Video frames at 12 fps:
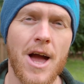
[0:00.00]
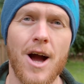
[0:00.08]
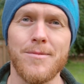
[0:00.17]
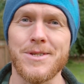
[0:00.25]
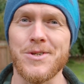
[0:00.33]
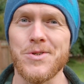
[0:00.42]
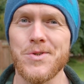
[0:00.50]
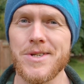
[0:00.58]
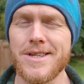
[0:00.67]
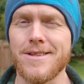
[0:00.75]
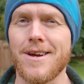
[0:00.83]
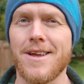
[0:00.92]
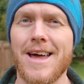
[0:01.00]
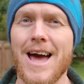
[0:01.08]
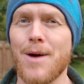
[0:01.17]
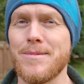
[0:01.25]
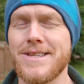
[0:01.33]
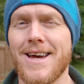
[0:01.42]
Obviously you do need the kind of
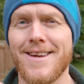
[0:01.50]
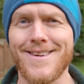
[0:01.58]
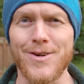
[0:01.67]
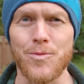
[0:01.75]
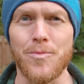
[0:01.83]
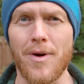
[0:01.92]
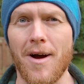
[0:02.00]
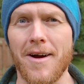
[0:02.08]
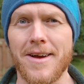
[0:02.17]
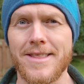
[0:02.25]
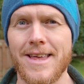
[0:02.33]
habitat nearby